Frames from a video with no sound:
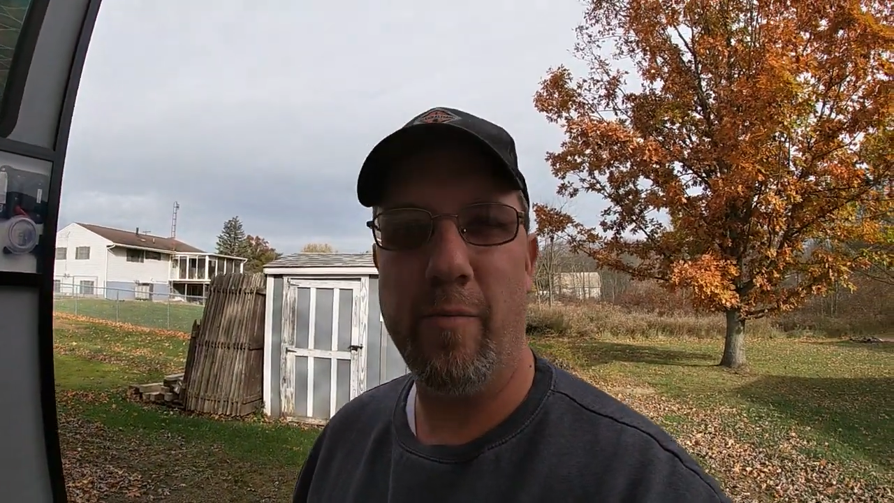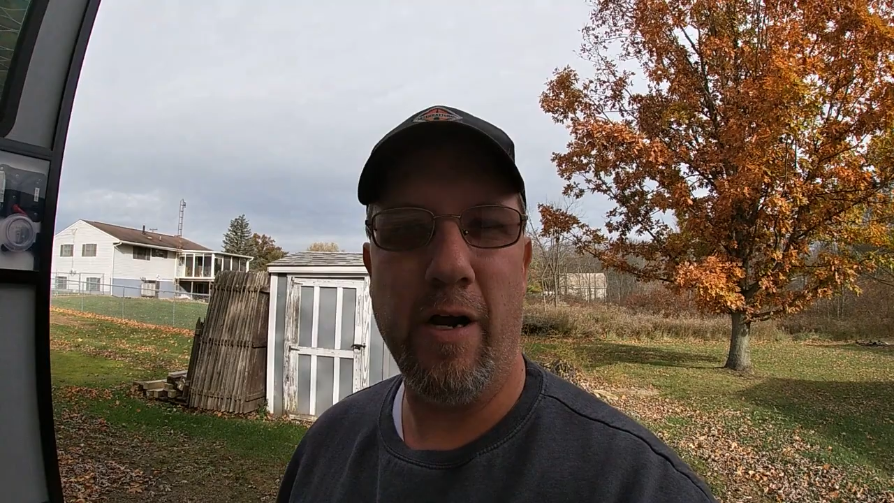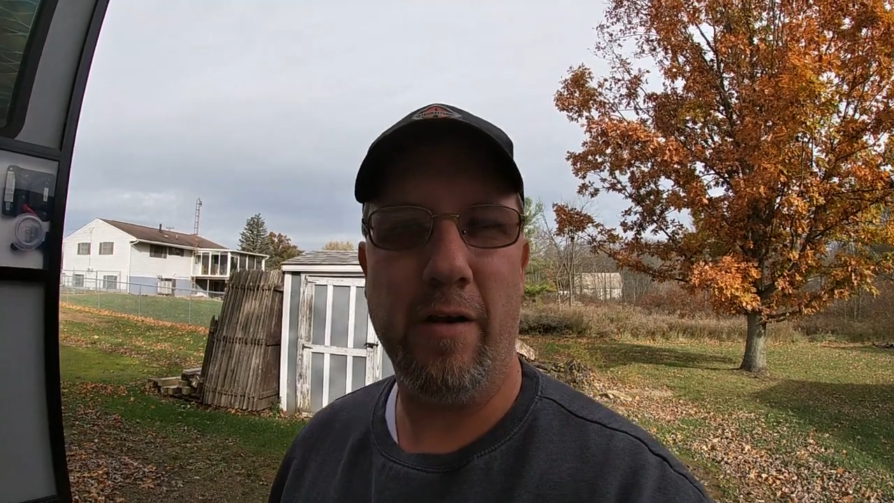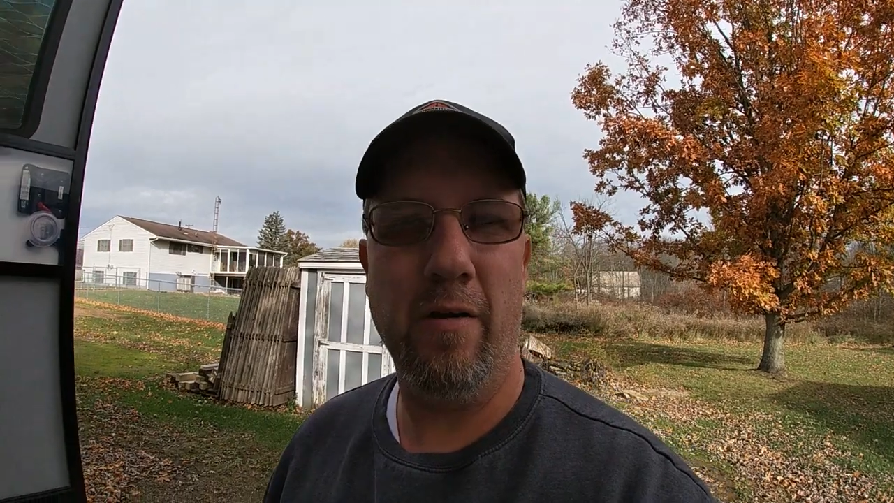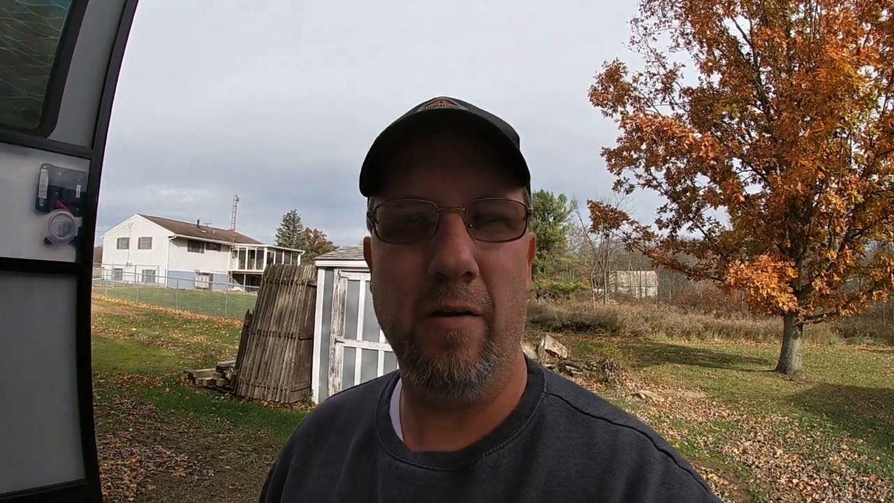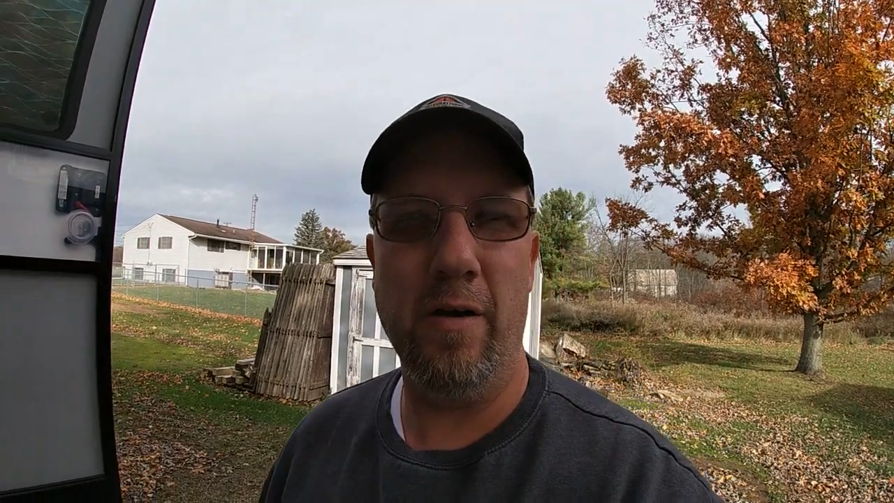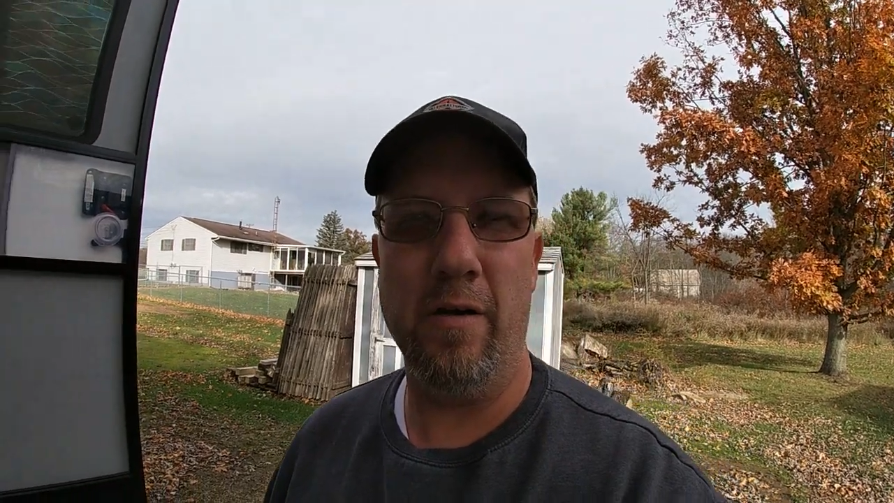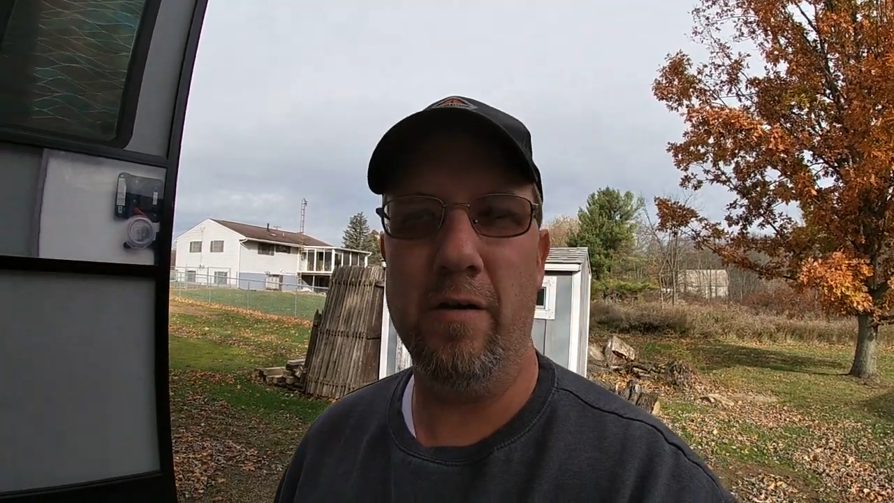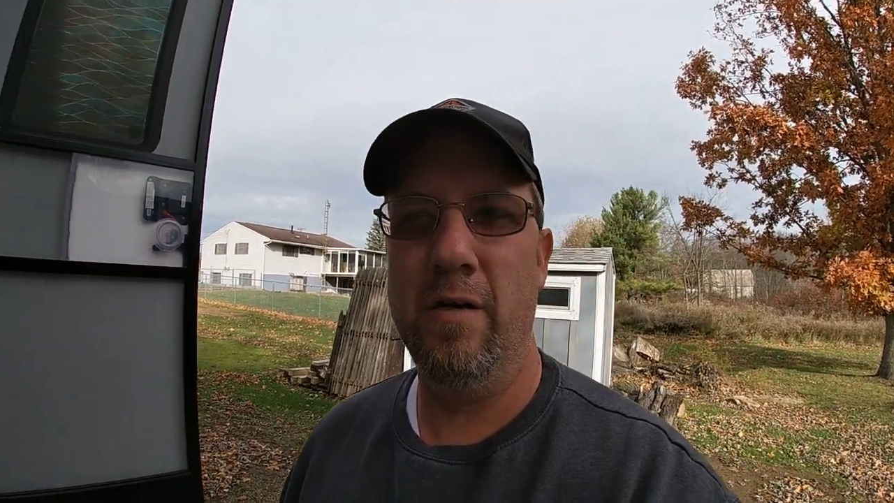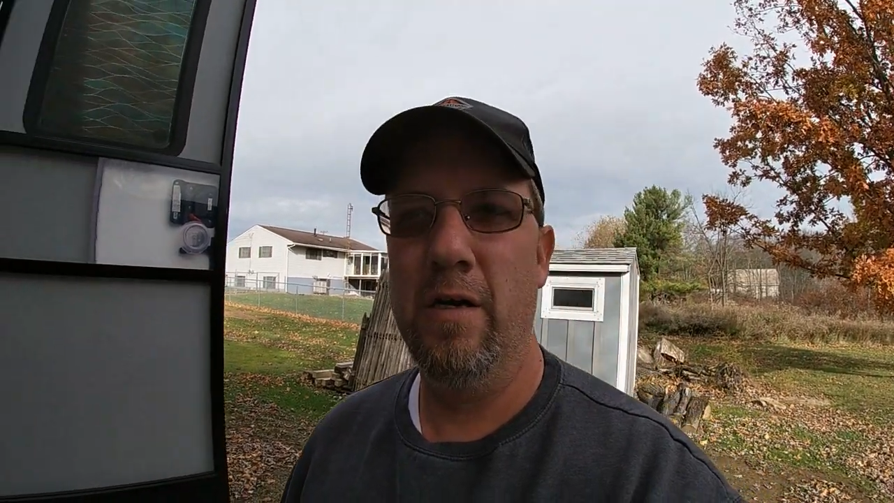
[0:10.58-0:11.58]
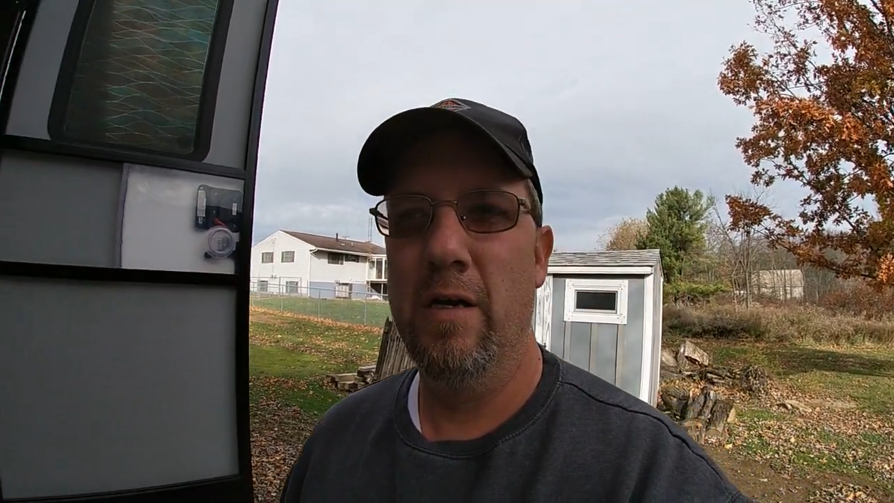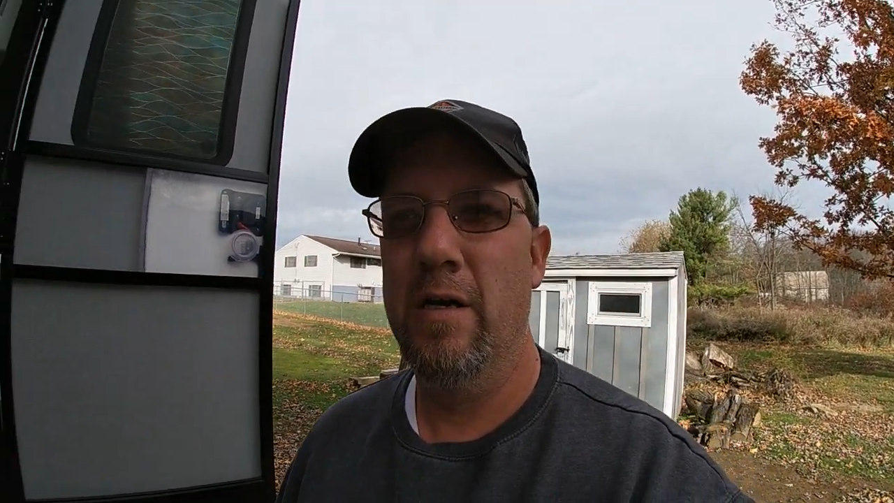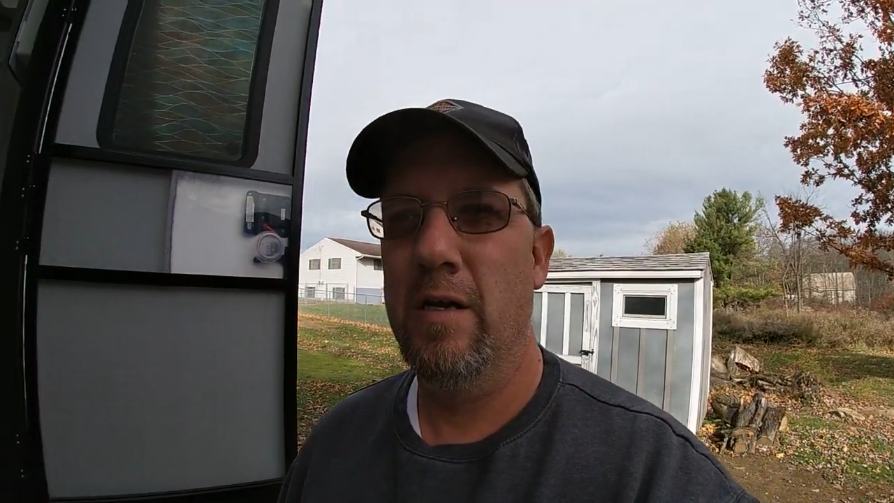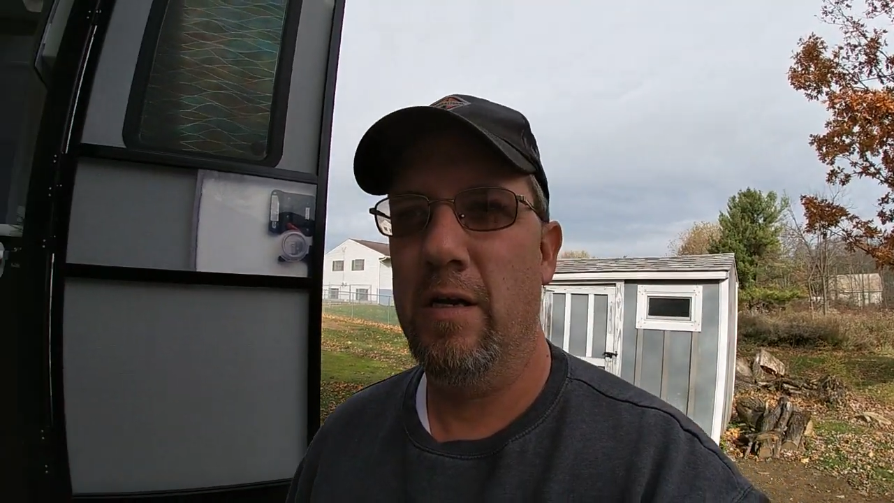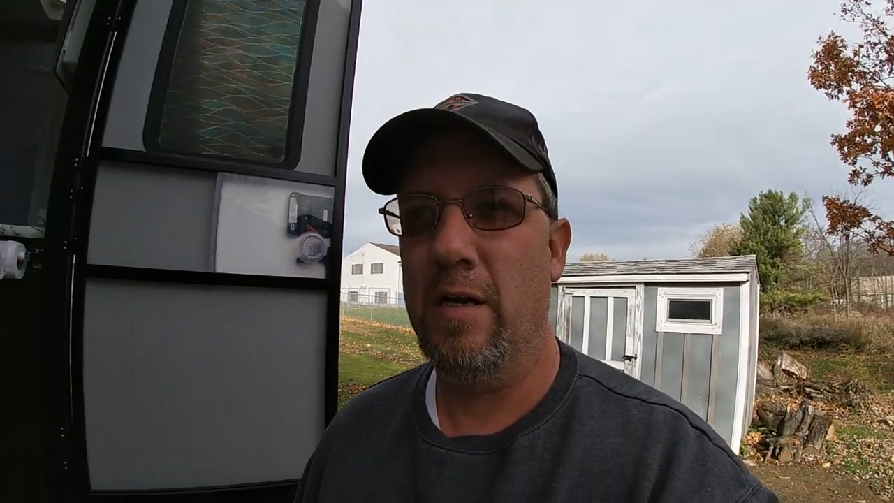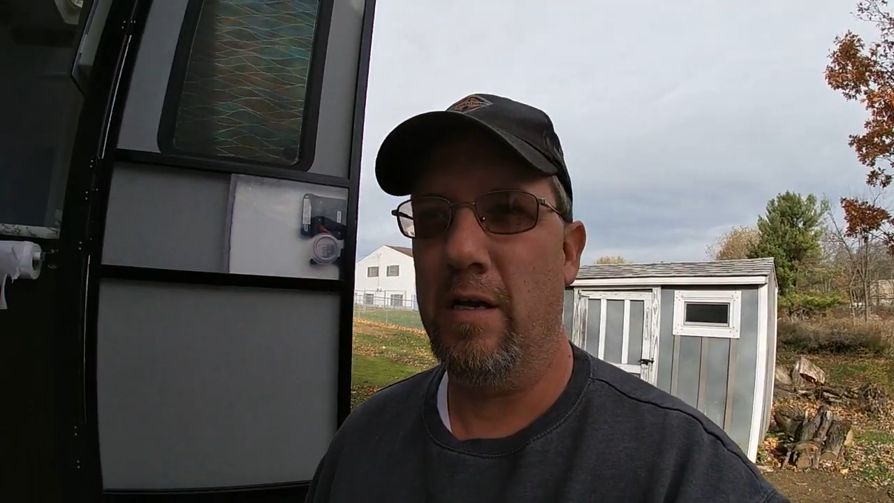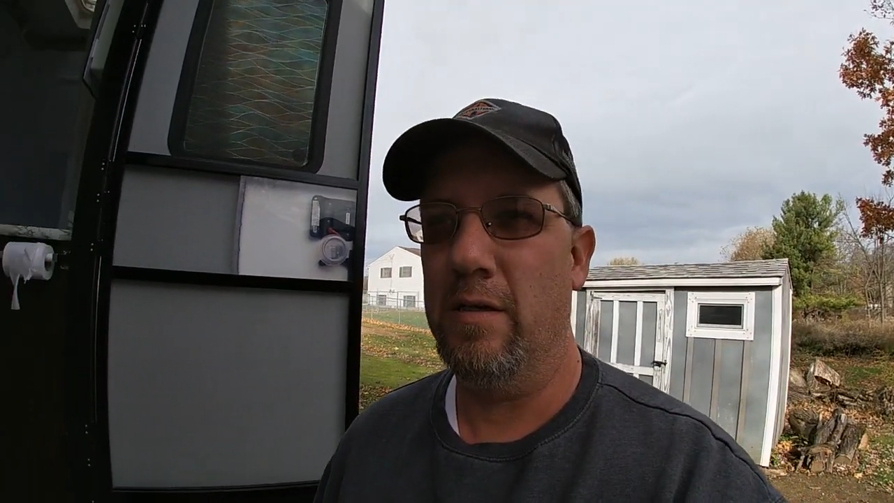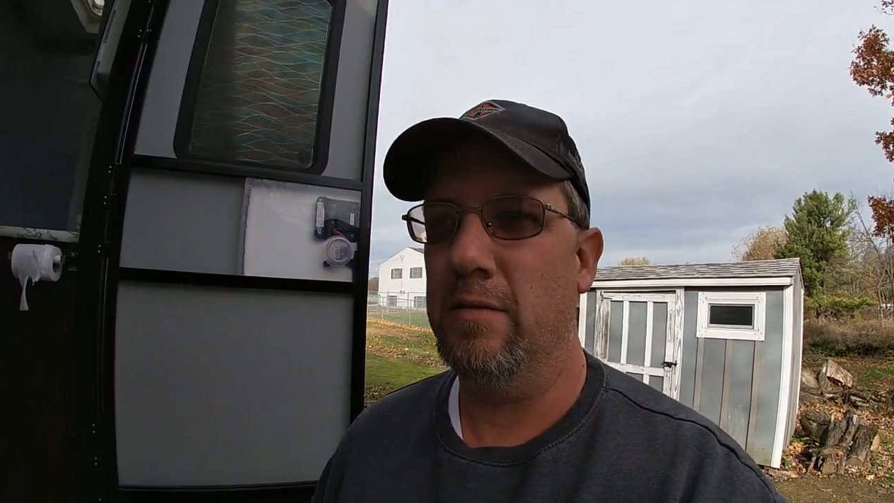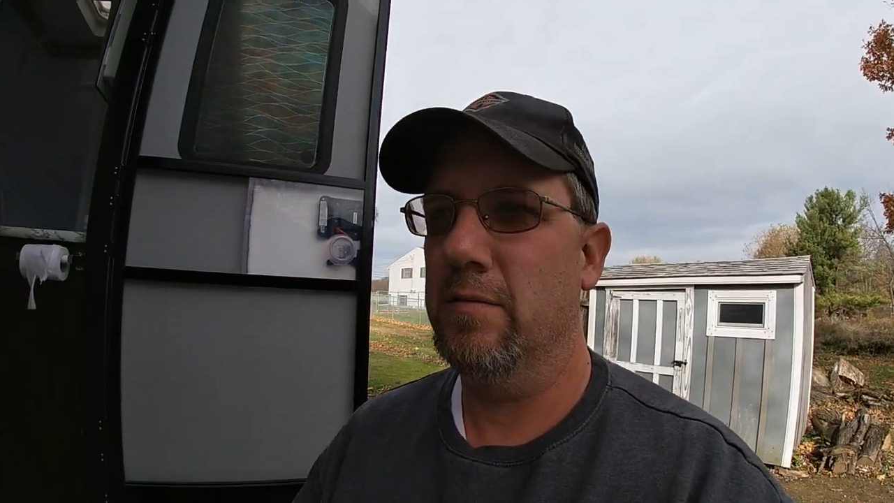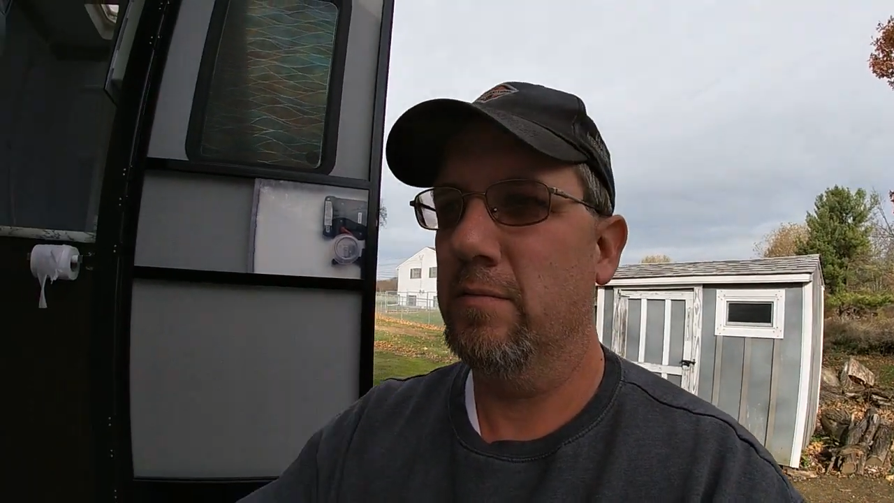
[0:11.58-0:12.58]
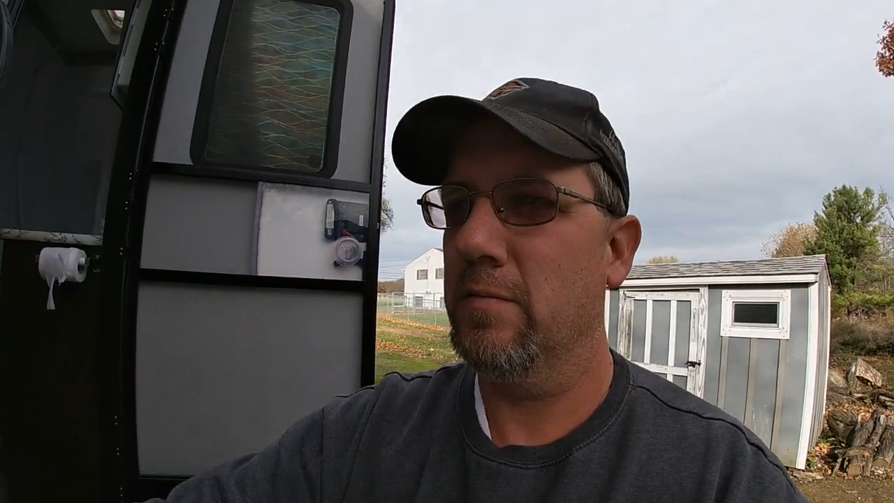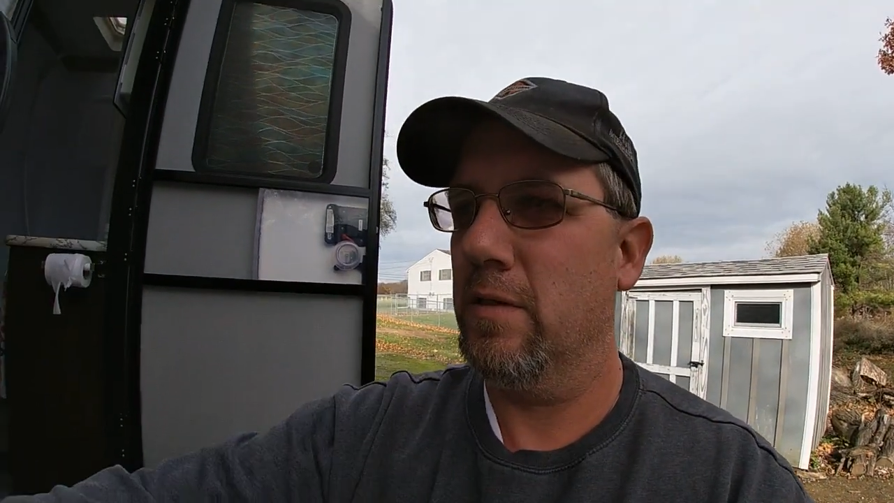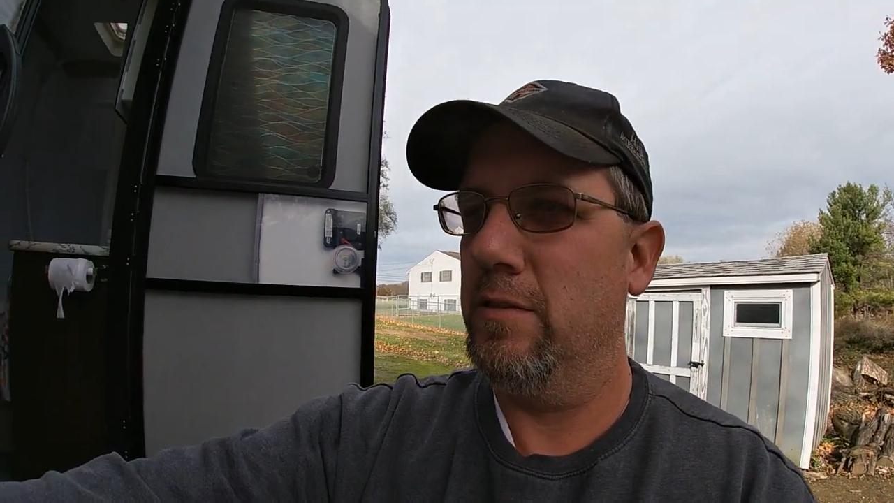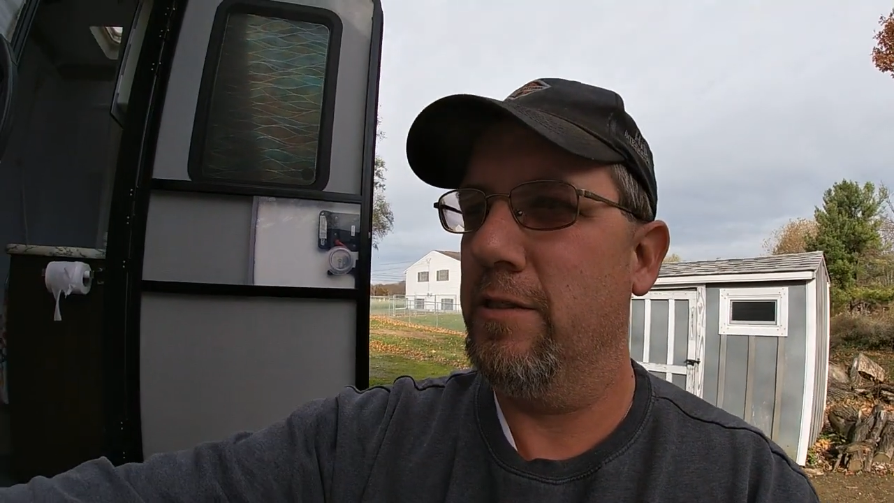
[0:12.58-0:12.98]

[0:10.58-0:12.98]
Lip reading: backyard here. There's